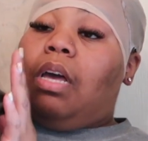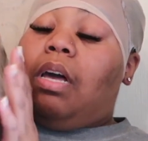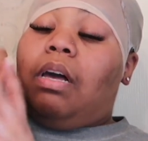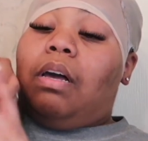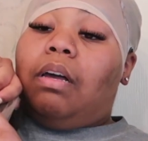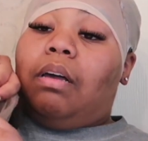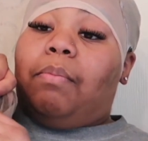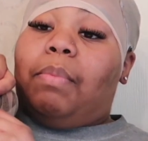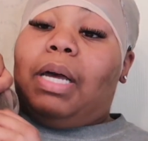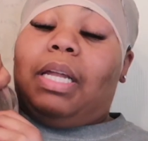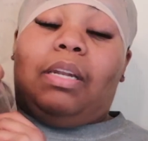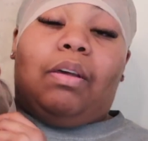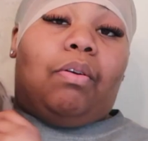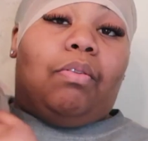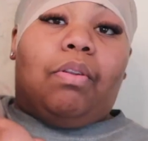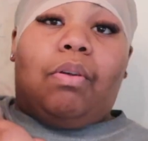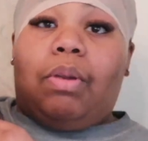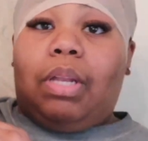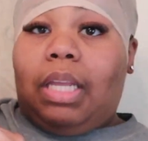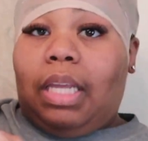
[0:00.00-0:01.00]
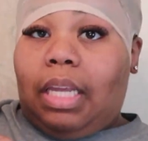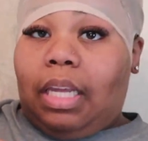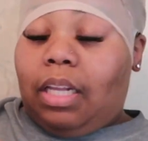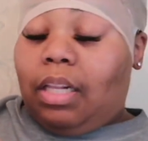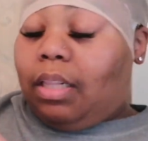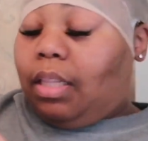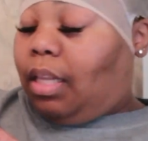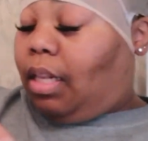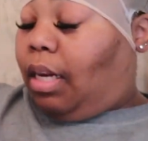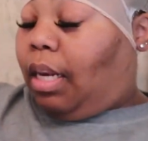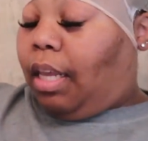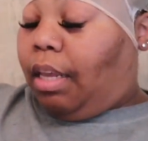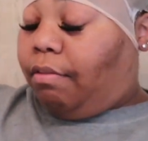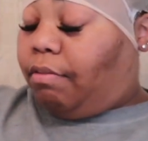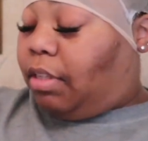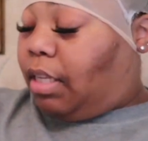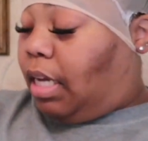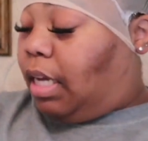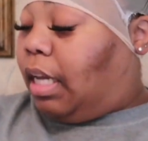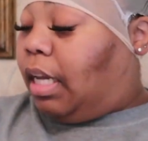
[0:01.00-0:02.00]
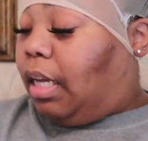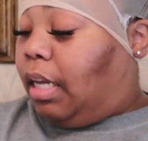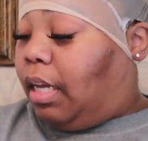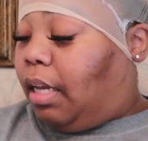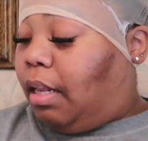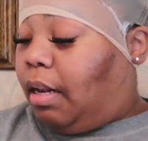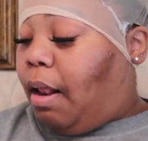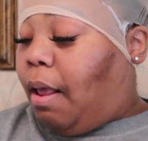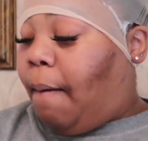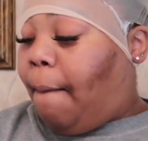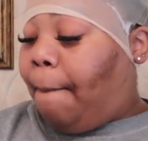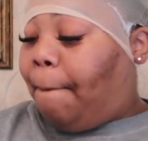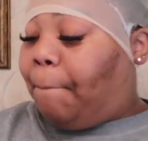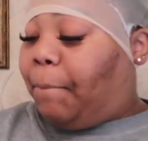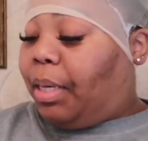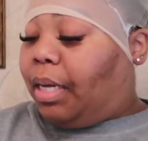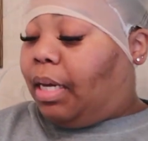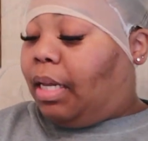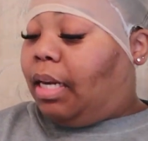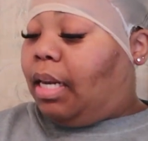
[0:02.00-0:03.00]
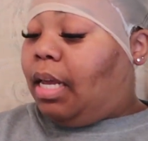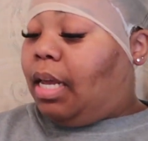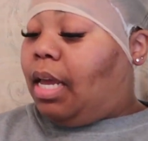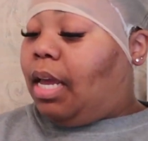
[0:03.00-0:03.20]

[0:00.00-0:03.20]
I don't know the lengths again, but